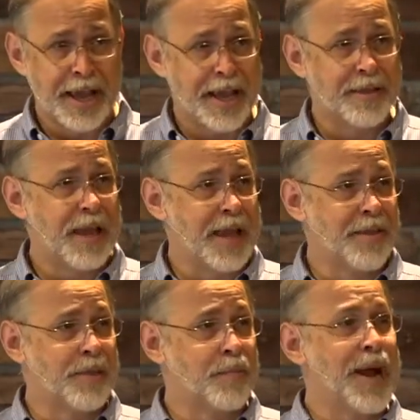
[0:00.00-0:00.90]
And,
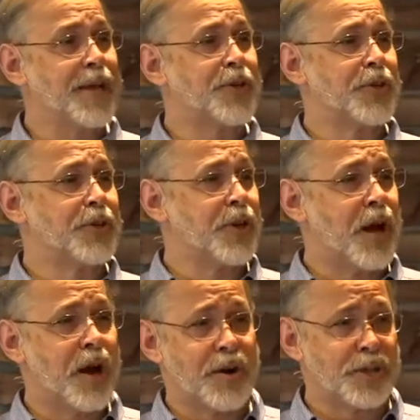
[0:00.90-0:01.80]
and the branches
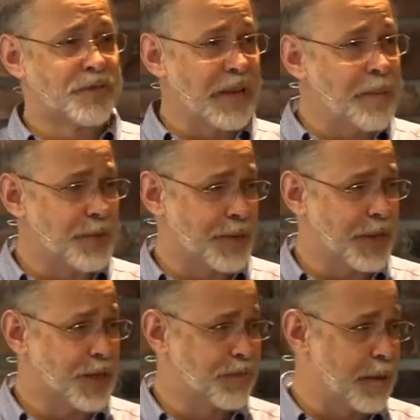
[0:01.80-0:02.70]
are as flimsy
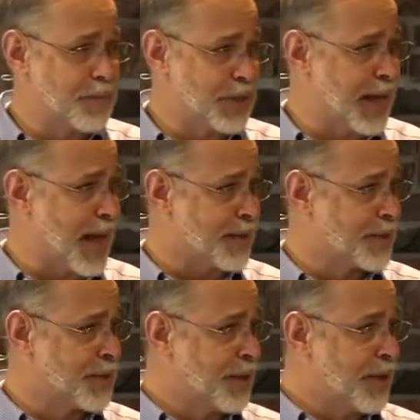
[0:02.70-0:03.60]
as flimsy gets.